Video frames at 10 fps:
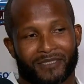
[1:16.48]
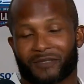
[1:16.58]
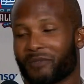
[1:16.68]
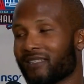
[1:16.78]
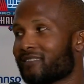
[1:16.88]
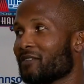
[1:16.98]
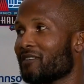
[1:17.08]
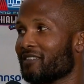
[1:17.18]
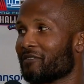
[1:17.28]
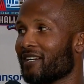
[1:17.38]
Mr. B is
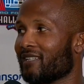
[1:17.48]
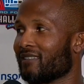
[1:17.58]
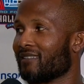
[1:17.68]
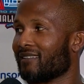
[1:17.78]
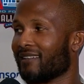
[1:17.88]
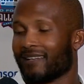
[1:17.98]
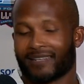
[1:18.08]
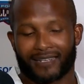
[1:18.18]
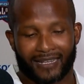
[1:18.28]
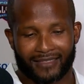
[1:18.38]
so underrated,
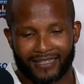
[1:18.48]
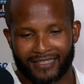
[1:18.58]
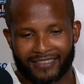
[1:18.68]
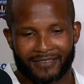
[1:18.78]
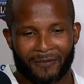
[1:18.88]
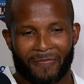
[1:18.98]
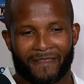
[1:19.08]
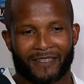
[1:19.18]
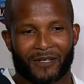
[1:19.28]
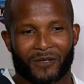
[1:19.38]
and I think,
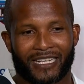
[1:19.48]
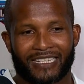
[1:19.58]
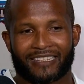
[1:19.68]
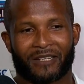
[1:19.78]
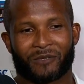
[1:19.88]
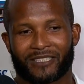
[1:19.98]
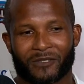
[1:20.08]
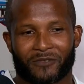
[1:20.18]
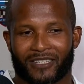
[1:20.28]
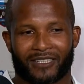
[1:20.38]
you know, anything we
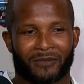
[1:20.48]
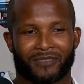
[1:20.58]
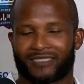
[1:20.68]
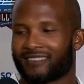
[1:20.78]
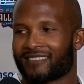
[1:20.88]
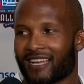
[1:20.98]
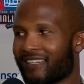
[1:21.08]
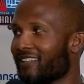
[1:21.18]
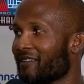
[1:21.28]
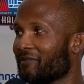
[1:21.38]
do for him is just not
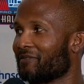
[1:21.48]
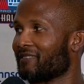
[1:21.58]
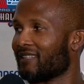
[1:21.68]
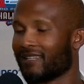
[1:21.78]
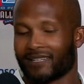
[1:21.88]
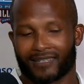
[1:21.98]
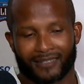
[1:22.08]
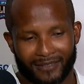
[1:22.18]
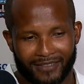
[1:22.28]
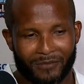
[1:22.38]
enough.
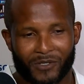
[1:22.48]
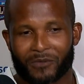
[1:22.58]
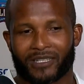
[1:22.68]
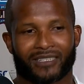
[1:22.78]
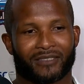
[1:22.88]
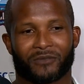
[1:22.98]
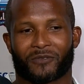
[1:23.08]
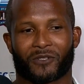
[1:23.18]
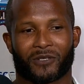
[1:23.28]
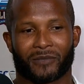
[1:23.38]
And the more we can do
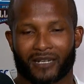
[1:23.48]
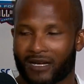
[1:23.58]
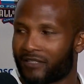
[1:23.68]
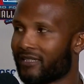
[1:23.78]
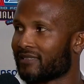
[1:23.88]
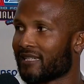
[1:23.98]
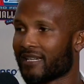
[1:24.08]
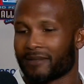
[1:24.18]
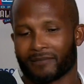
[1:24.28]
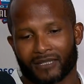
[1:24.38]
for him and honor his
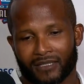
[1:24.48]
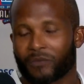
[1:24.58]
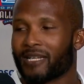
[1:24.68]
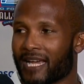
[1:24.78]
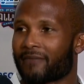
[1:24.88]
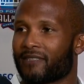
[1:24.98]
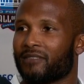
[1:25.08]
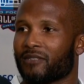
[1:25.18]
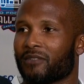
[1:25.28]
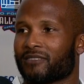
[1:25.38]
name, we have to
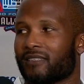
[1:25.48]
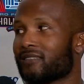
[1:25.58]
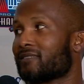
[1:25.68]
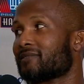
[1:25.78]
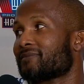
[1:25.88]
do those things.